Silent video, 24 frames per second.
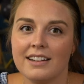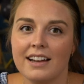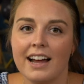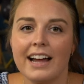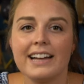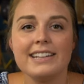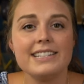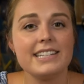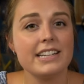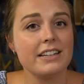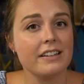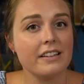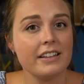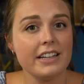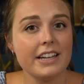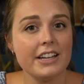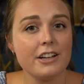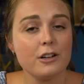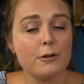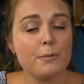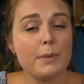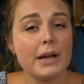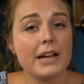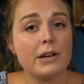Ideally,
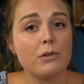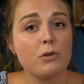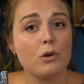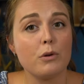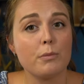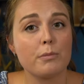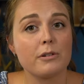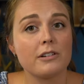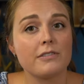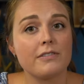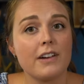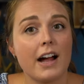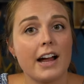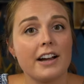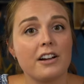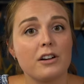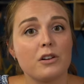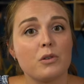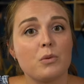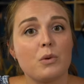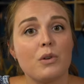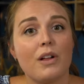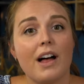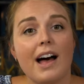your payroll
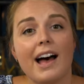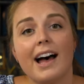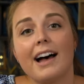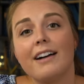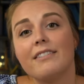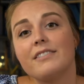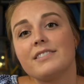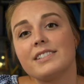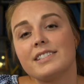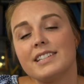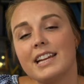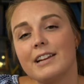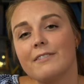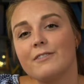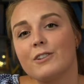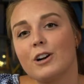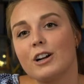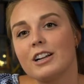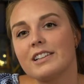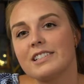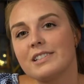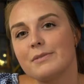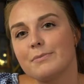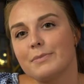provider will have
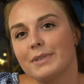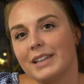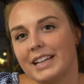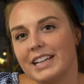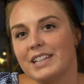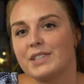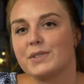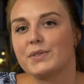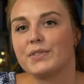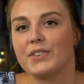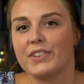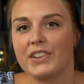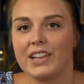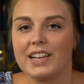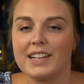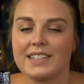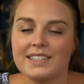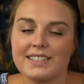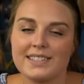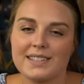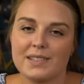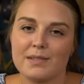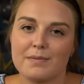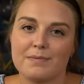safeguards in place for
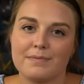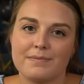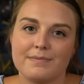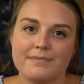this.